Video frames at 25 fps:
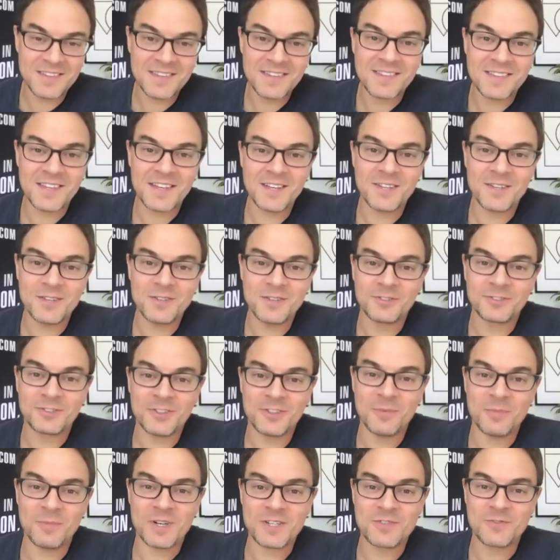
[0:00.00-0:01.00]
thank you
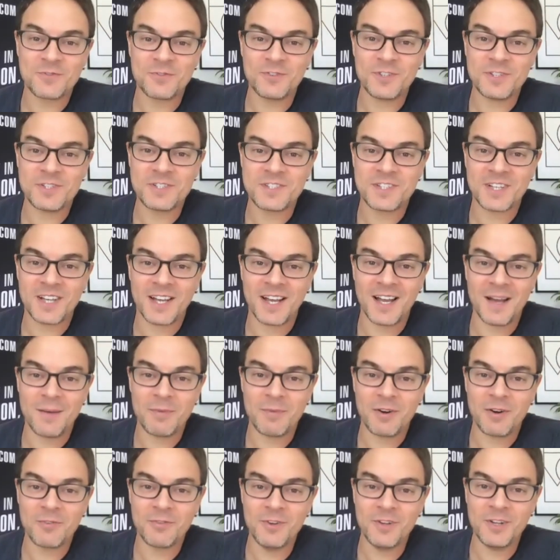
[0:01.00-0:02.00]
so much for your time.
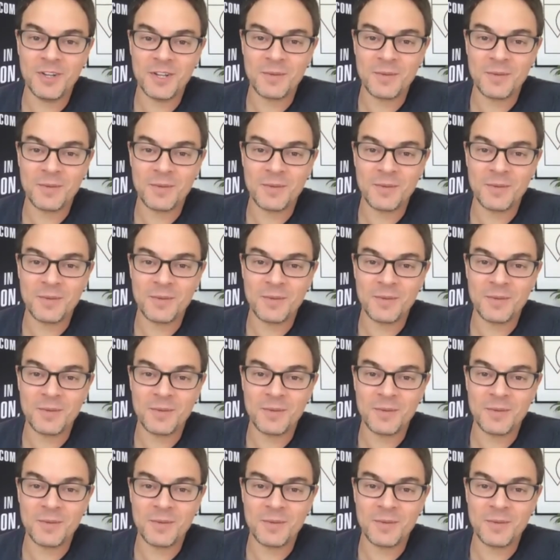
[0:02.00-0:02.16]
I really